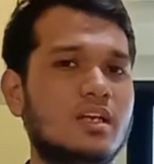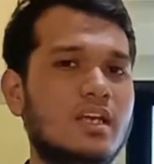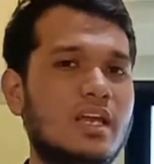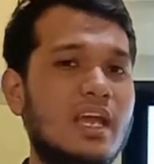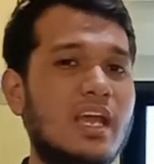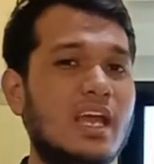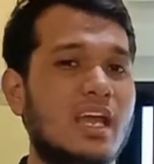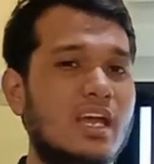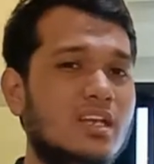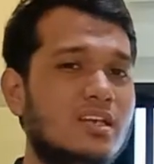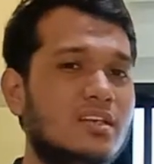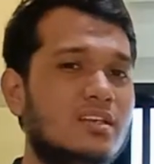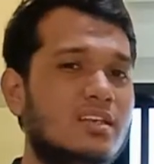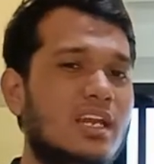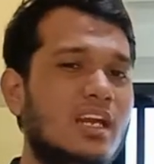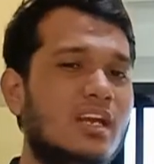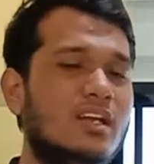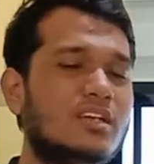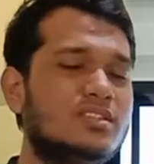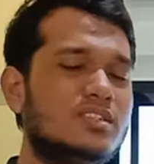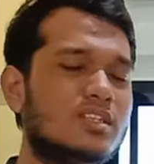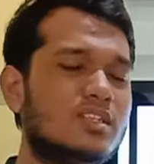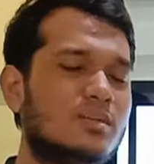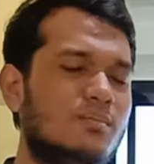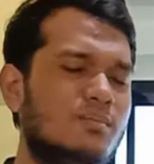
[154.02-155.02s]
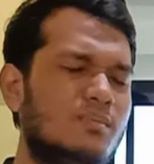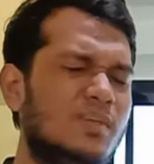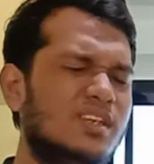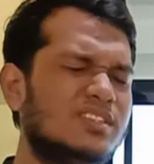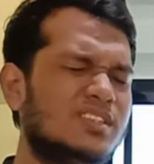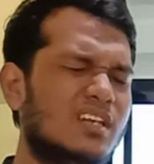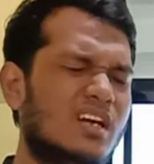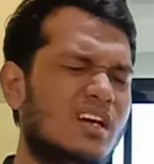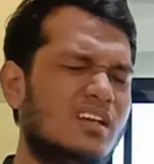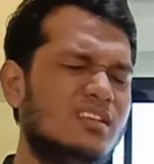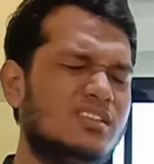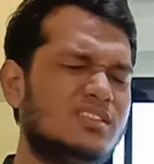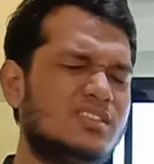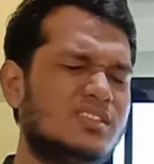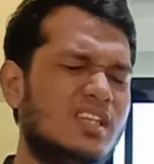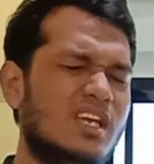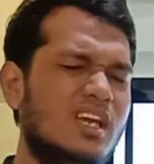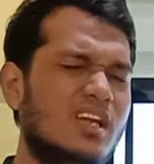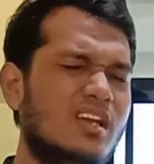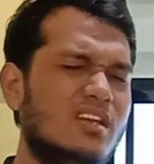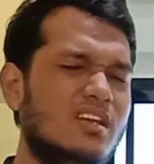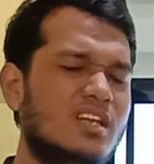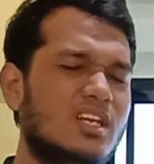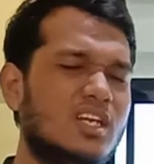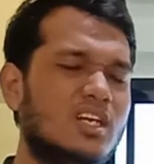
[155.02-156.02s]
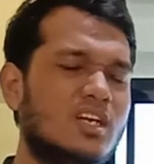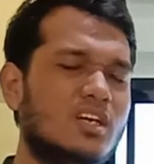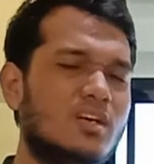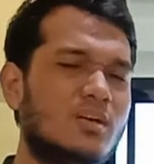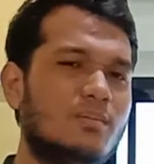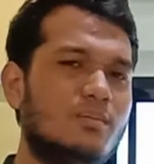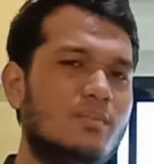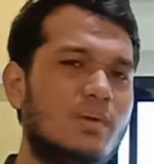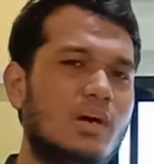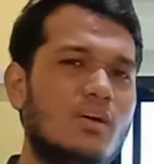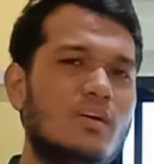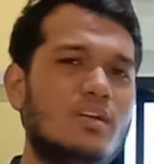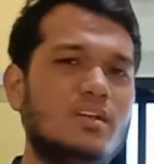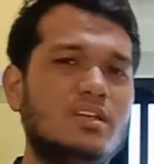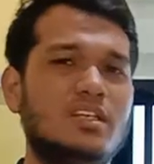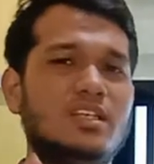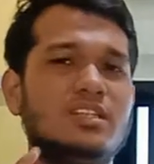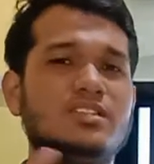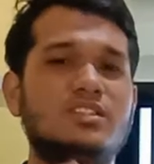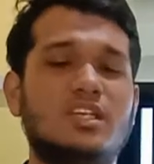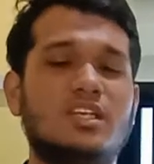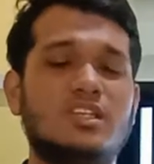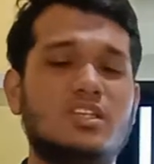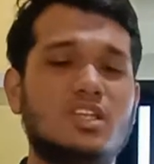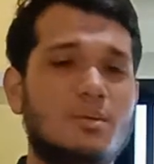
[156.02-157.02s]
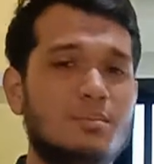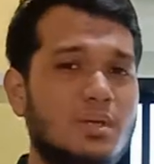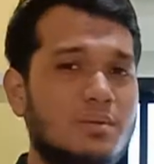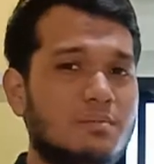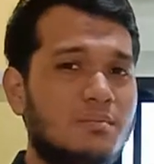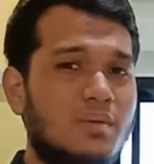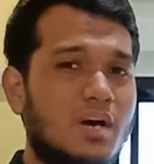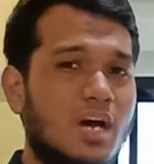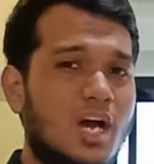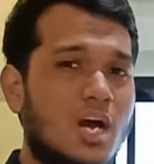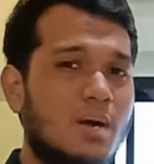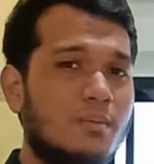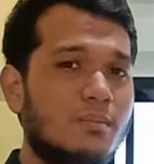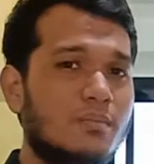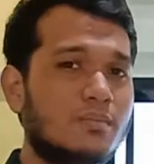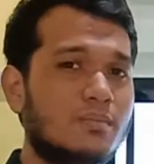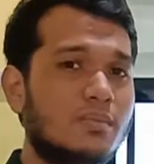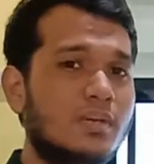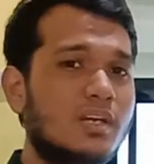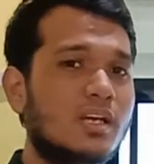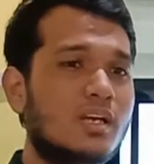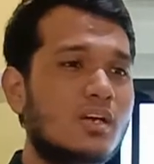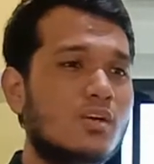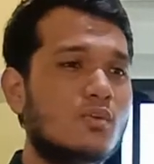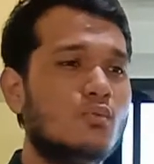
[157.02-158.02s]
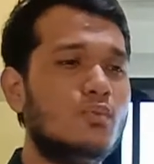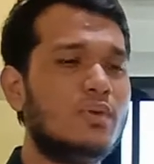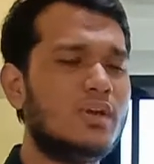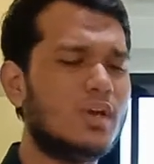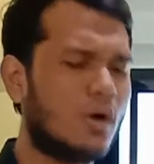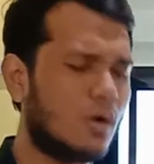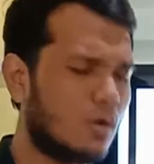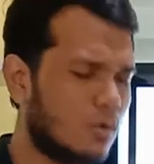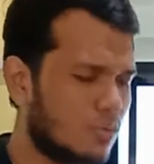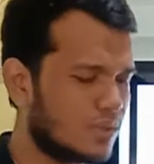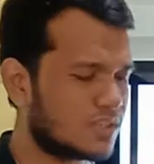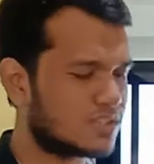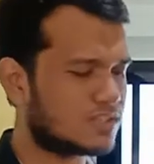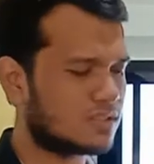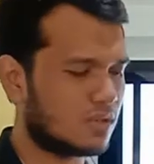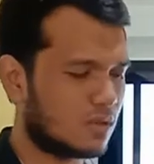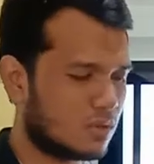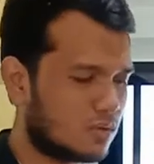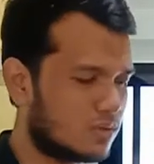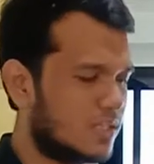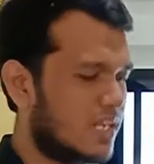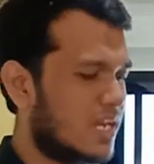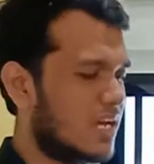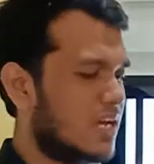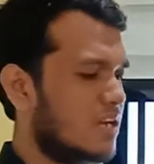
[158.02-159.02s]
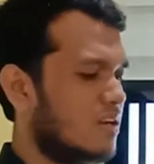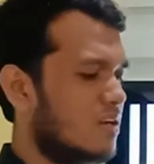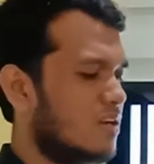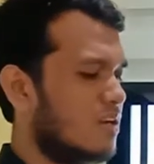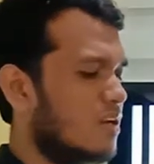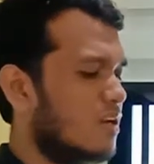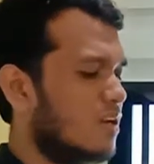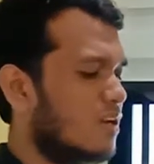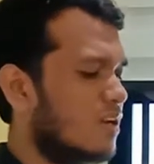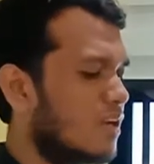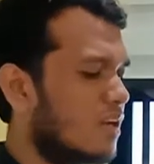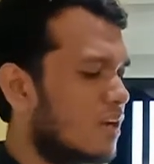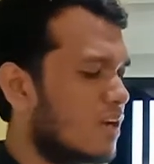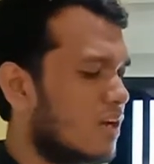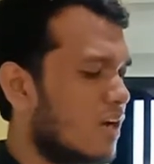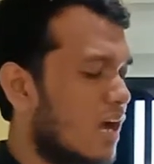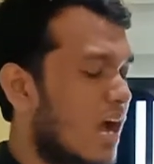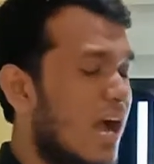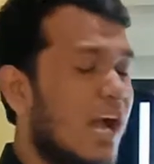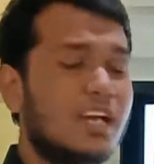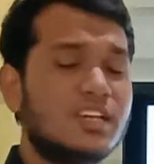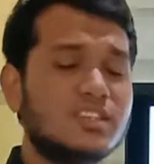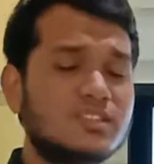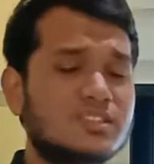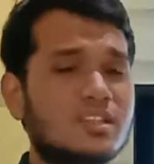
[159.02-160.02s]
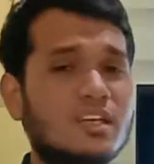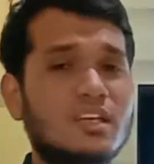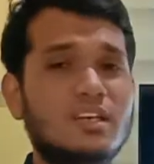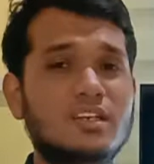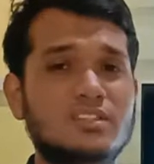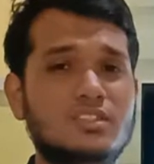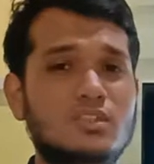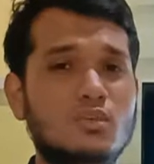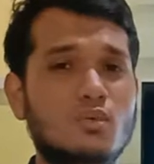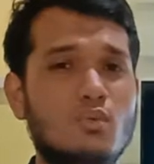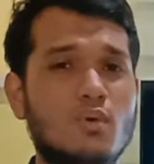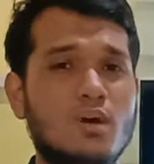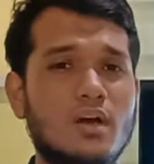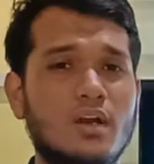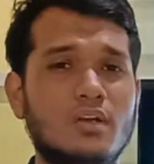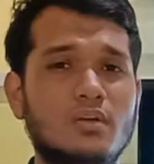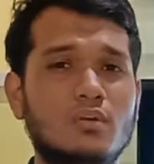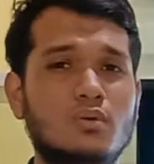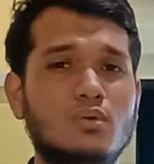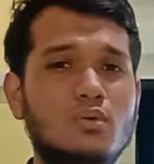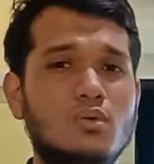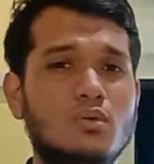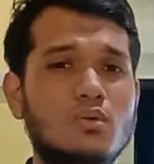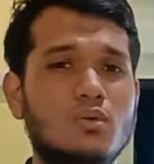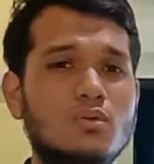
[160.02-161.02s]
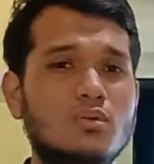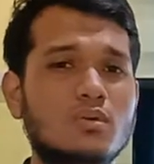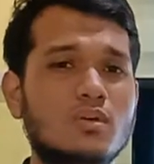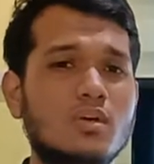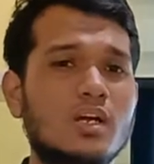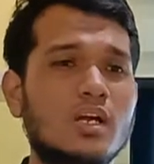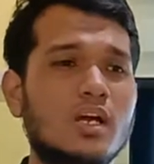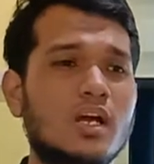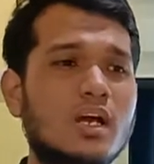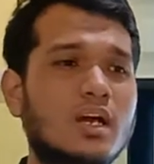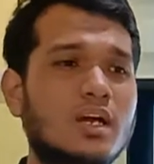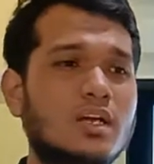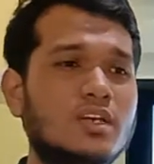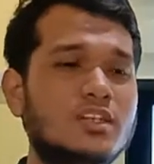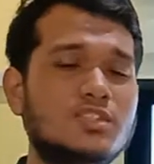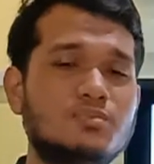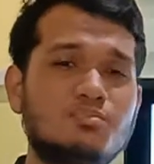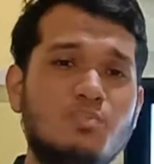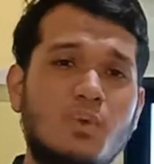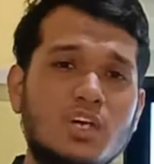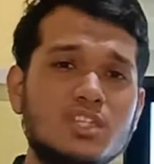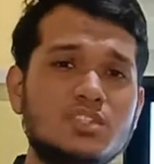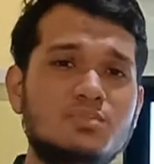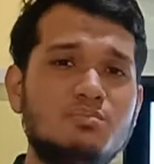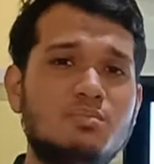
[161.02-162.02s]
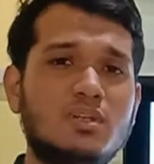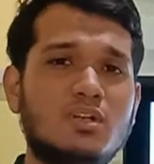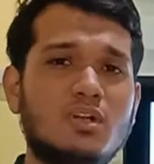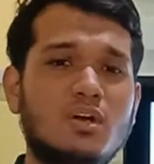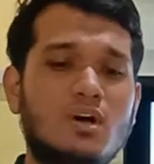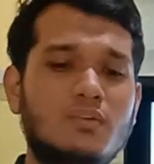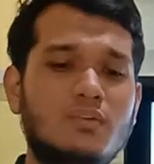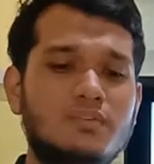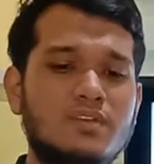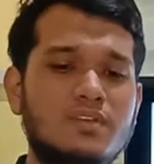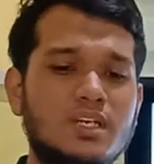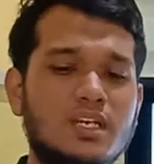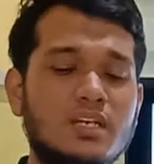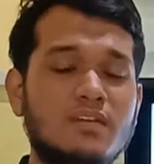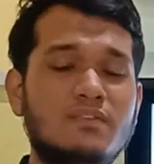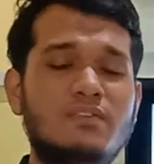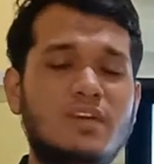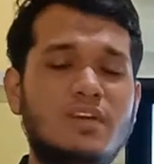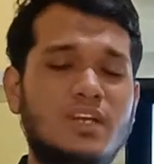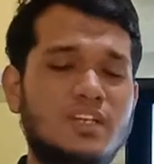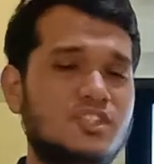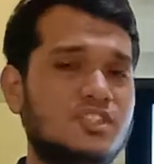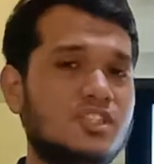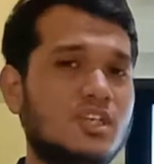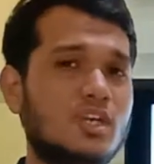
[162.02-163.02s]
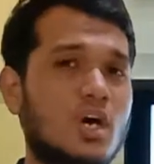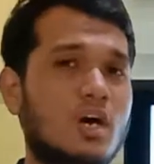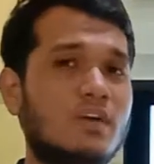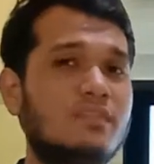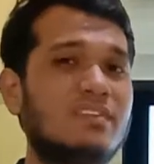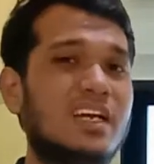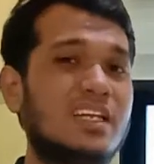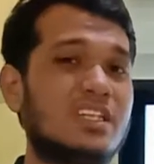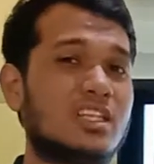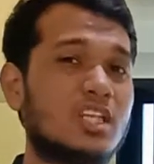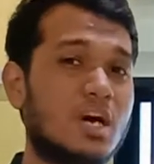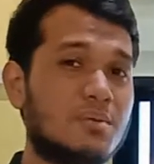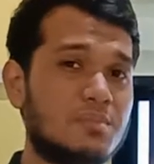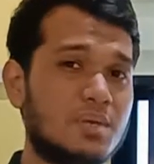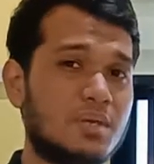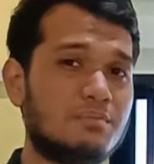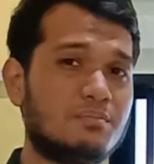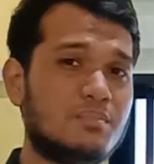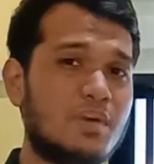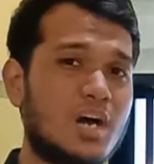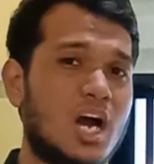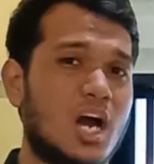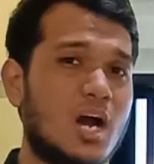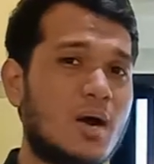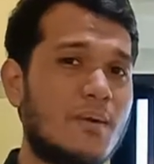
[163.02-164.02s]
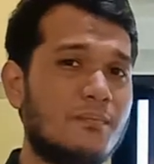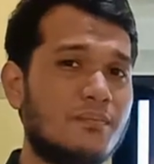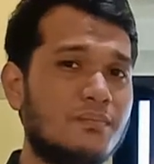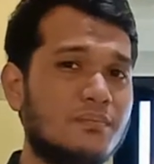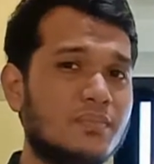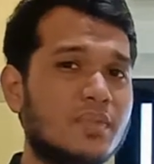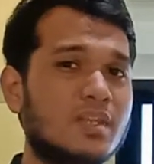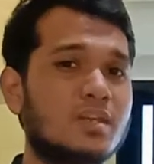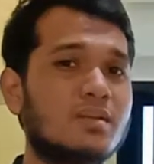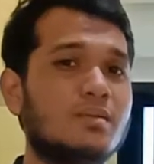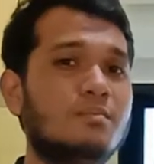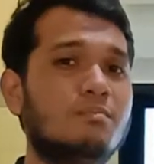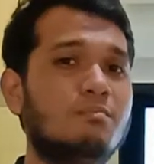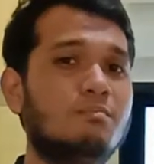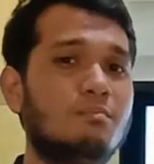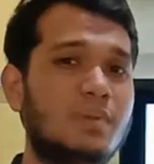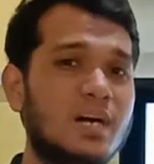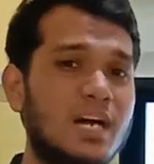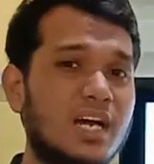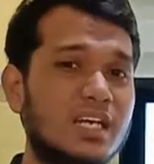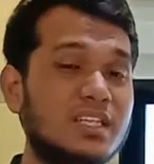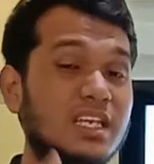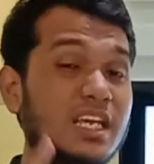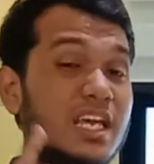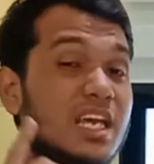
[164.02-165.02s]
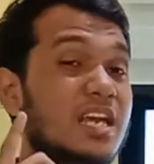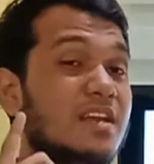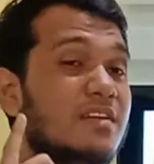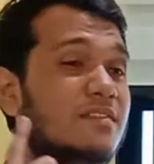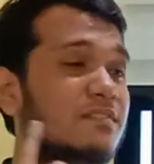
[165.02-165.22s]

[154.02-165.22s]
And there is a misunderstanding about this atomic bomb. We always know that Einstein is the one who is responsible of the invention of atomic bomb. But in